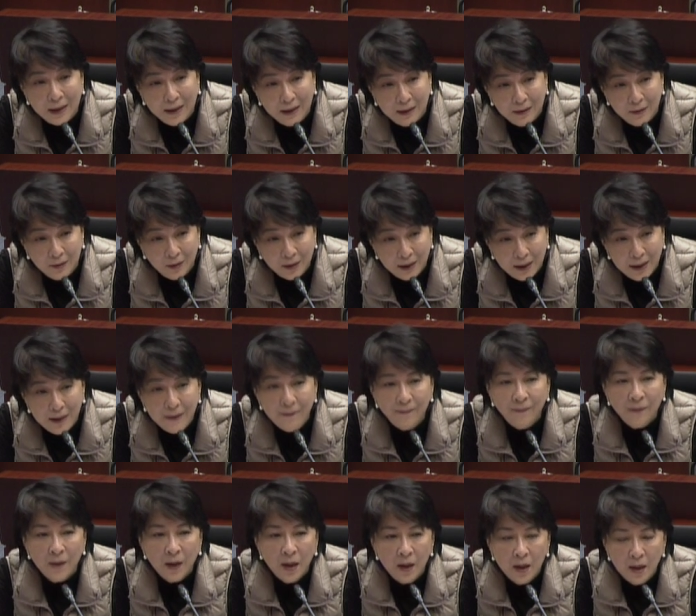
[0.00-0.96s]
um, that
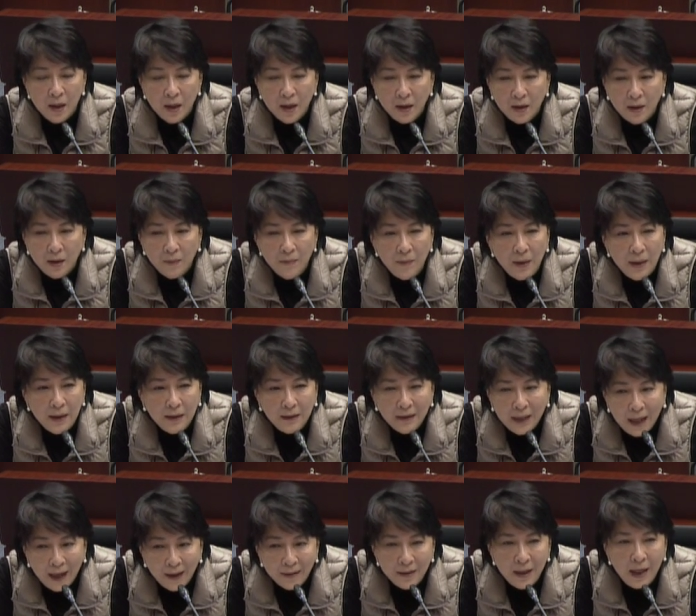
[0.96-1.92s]
amount will not be
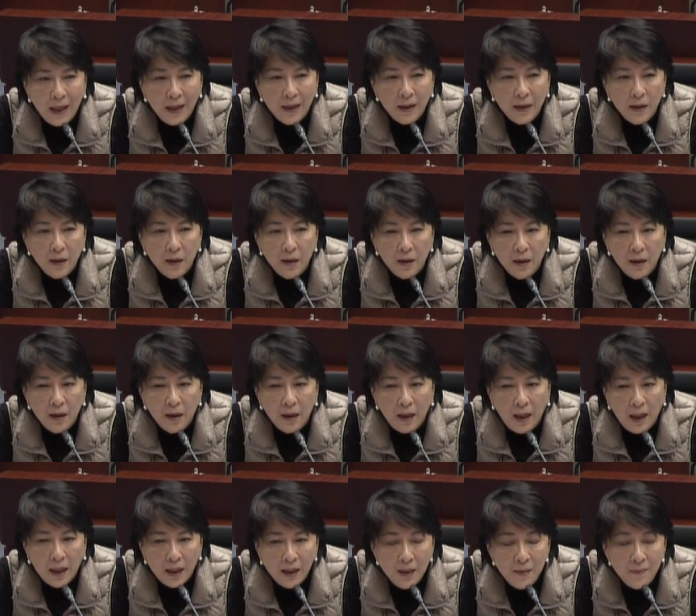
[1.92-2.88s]
enough for them to
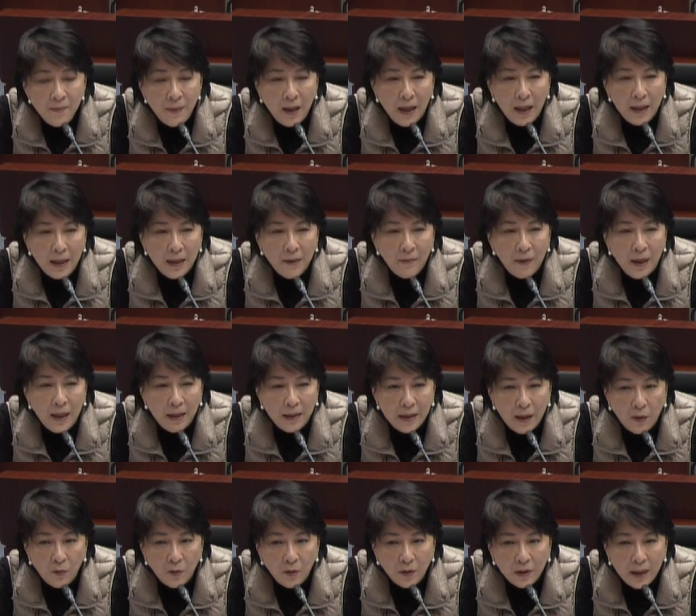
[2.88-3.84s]
purchase
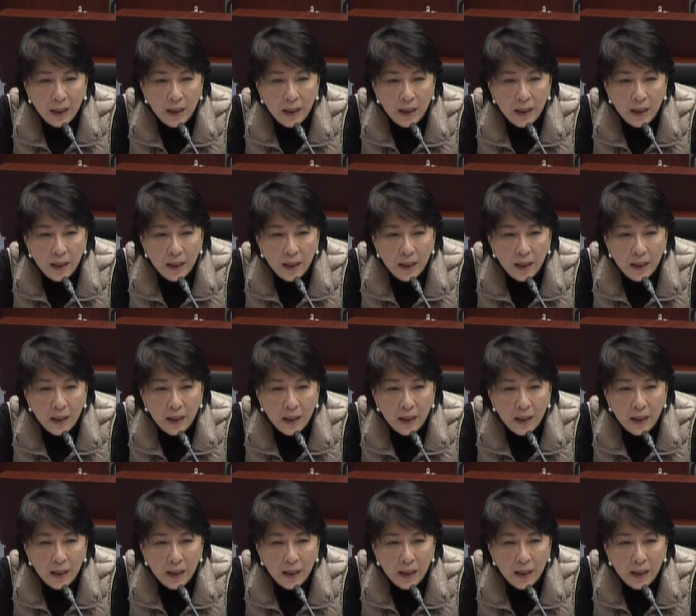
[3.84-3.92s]
um,